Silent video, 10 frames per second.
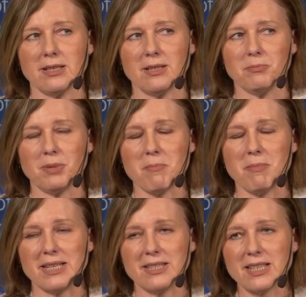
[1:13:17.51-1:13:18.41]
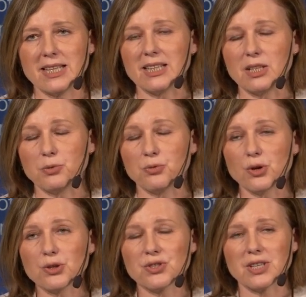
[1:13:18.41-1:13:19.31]
implementing and
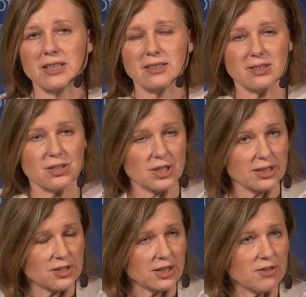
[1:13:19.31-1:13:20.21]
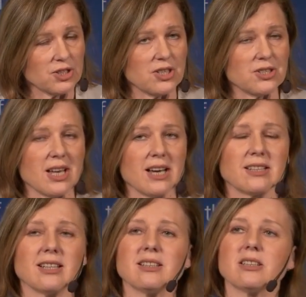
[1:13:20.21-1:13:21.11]
enforcing the Digital Services
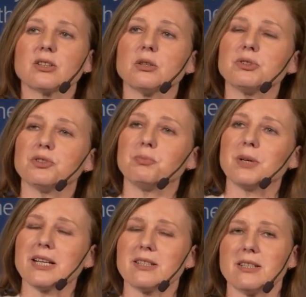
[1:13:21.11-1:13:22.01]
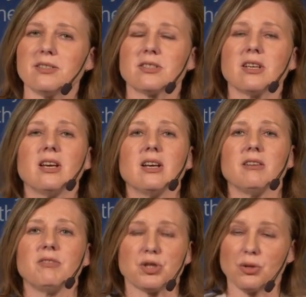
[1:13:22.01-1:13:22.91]
Act and the Code of Practice
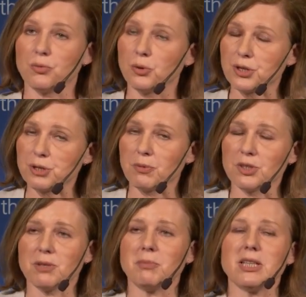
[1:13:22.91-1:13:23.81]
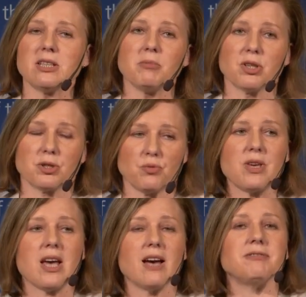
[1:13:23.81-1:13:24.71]
with full responsibility, because
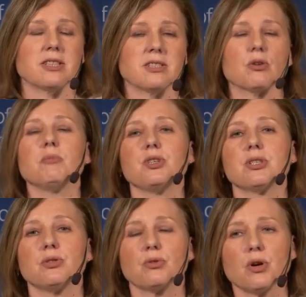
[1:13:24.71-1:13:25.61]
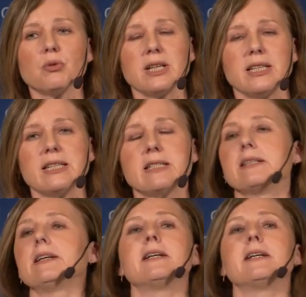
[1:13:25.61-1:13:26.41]
we have, as the Commission, the role in it.